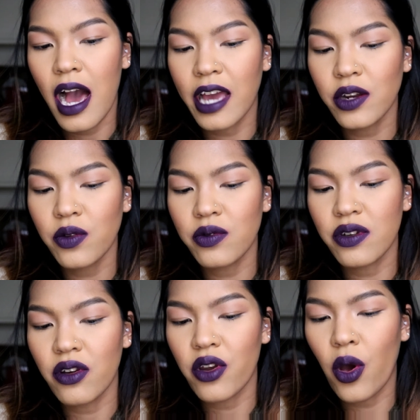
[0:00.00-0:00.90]
I don't
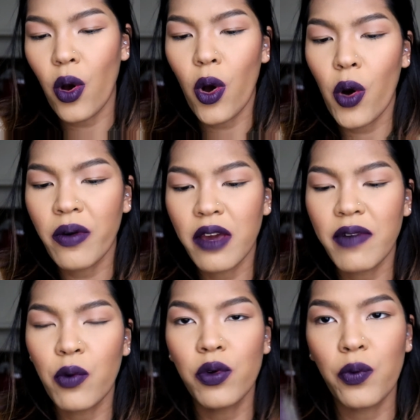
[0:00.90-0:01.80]
know if
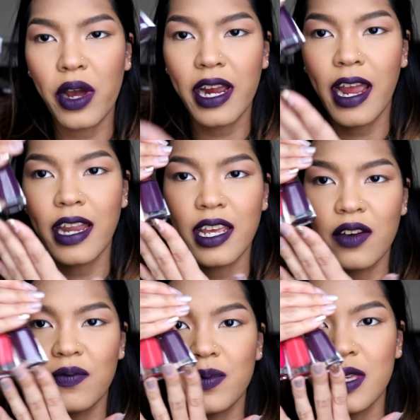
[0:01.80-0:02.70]
I would wear any
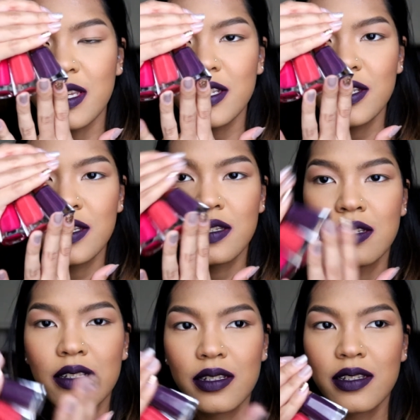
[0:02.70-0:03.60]
of these
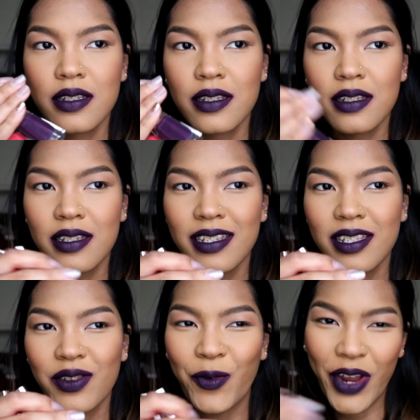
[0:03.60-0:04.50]

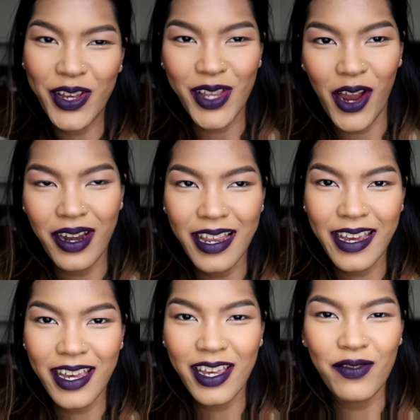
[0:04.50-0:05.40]

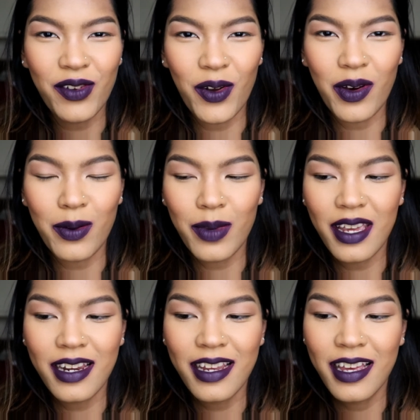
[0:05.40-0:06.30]
regularly, if you know what I
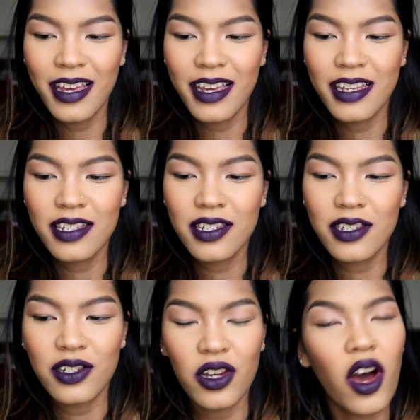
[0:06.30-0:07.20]
mean.
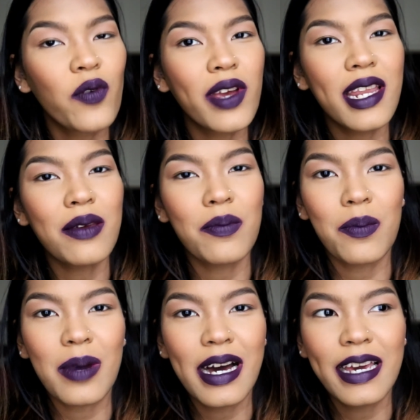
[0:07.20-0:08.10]
It's not really
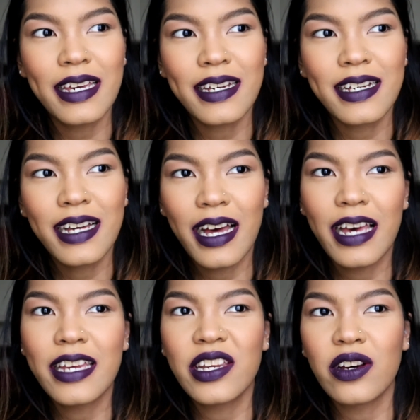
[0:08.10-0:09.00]
my
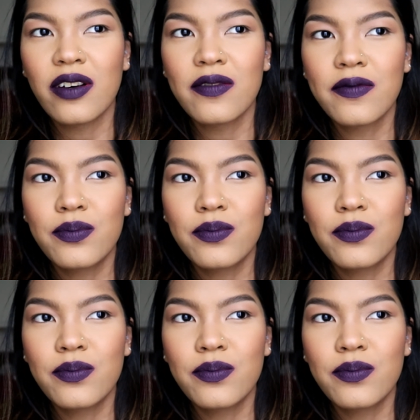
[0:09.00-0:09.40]
kind of